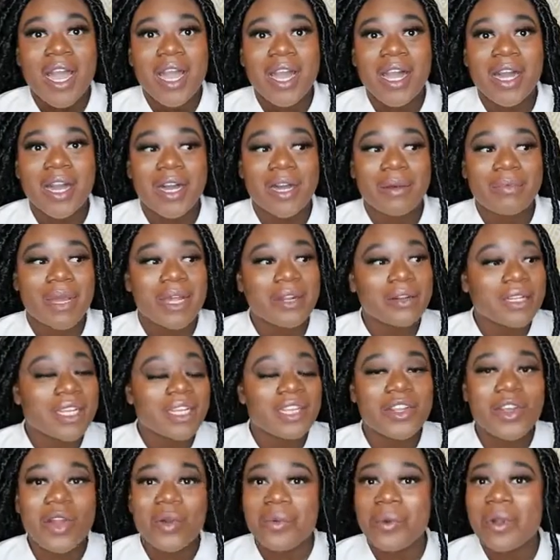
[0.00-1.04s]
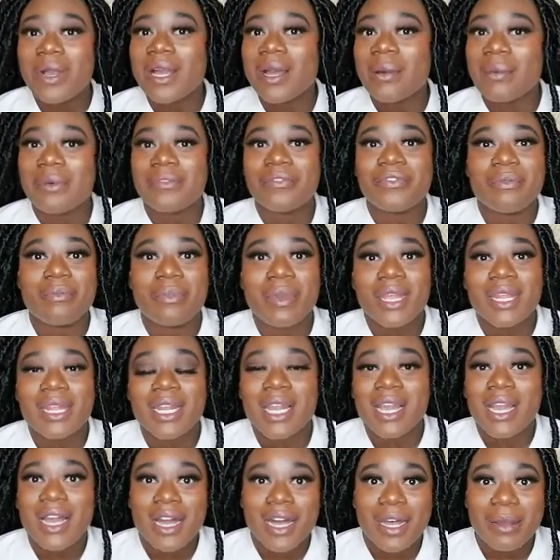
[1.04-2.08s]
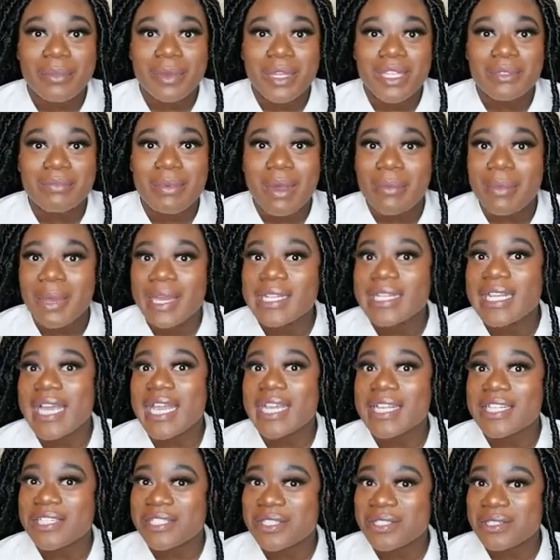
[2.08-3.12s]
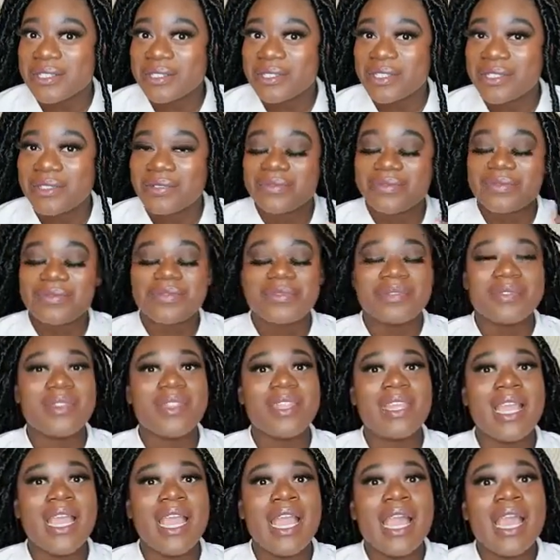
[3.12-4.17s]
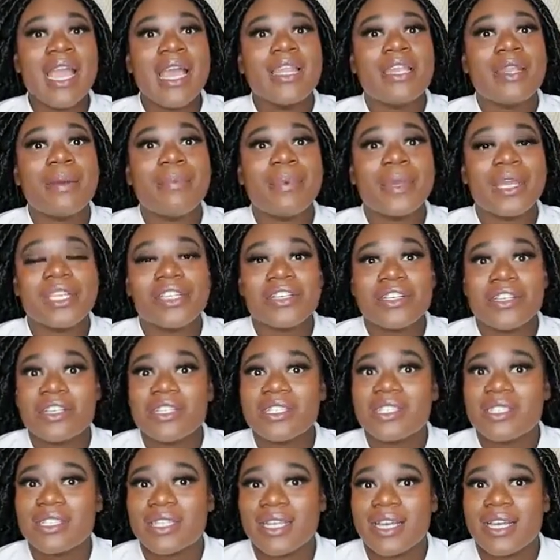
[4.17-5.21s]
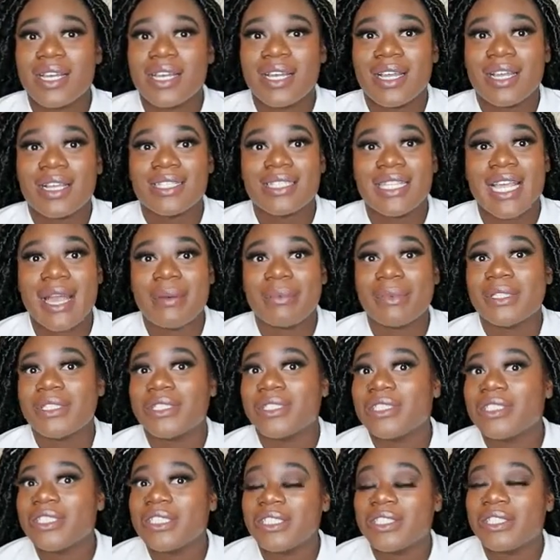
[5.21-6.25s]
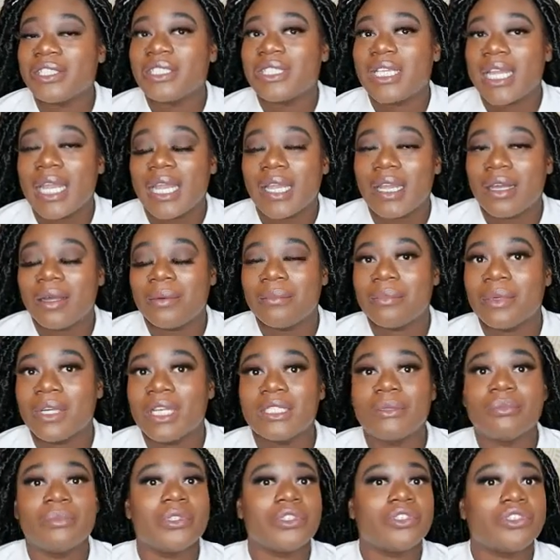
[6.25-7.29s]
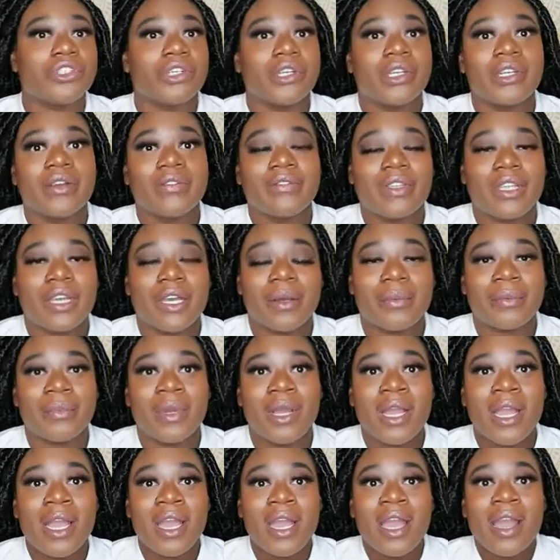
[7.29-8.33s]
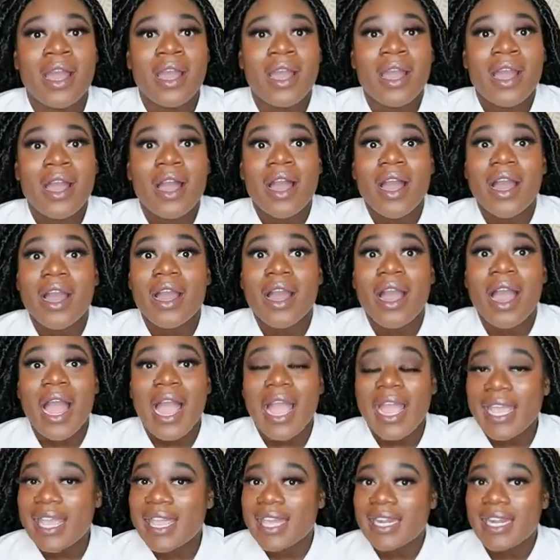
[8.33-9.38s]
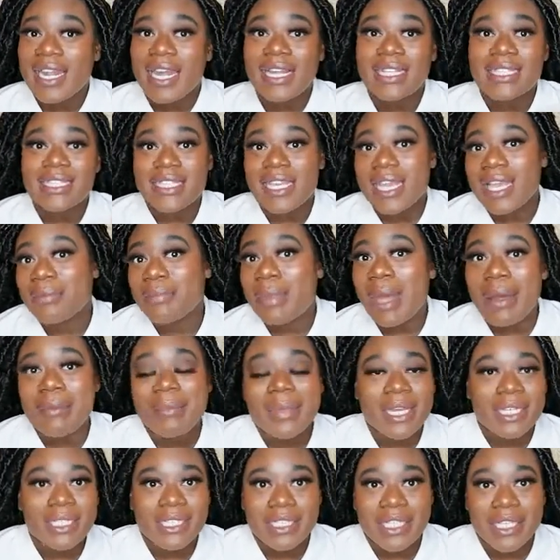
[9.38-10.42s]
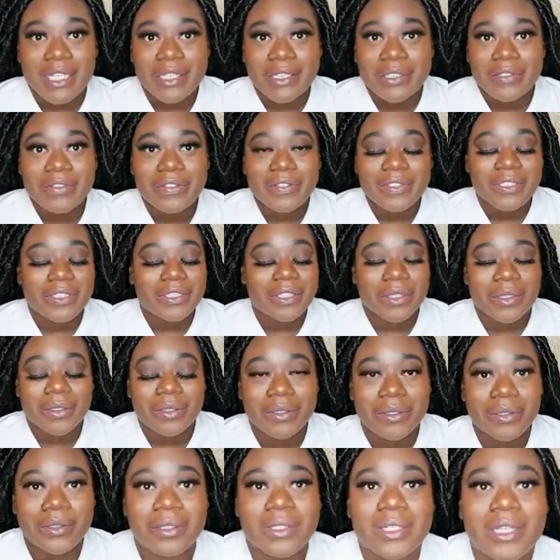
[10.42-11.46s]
don't need no one coming for me in the comments about my tattoos. The pictures suck because I had my little sister take them, because majority of them I cannot take by myself. So